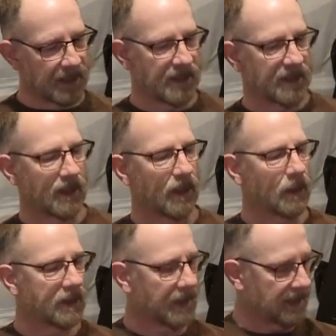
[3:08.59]
This is an
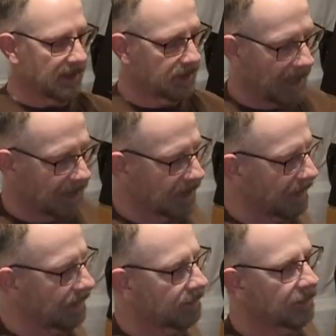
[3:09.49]
acoustic
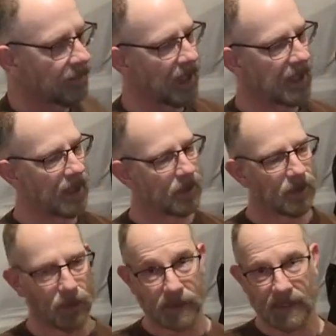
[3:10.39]
suspension right
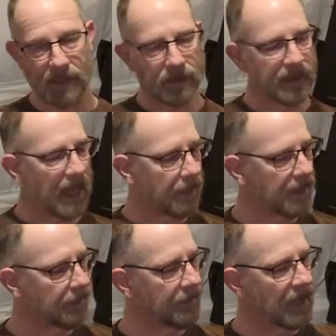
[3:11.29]
now, or sealed
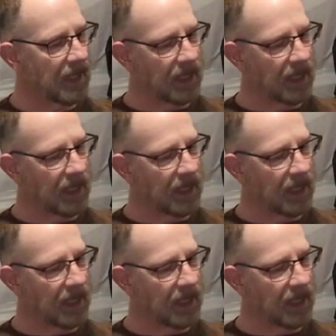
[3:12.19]
cabinet.